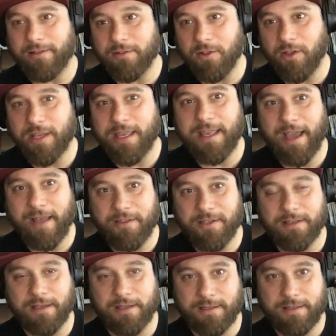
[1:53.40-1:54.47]
Looking on
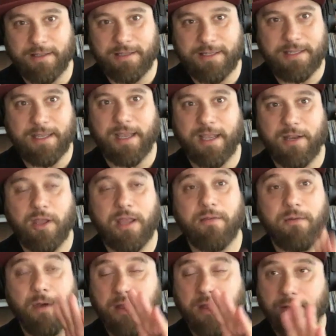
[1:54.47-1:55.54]
the site,
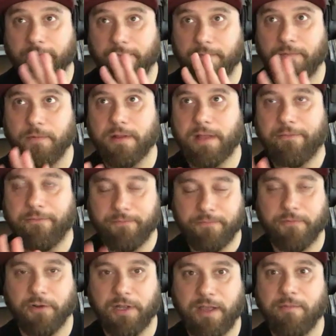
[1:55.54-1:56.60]
and I
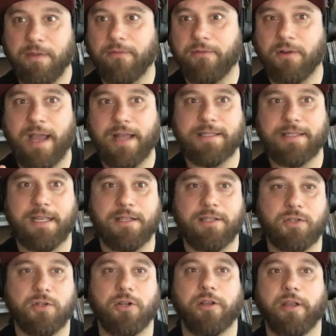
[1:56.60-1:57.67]
forgive me for not saying
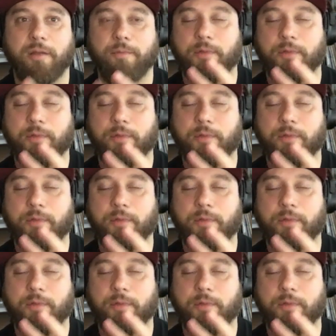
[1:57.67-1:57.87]
this earlier,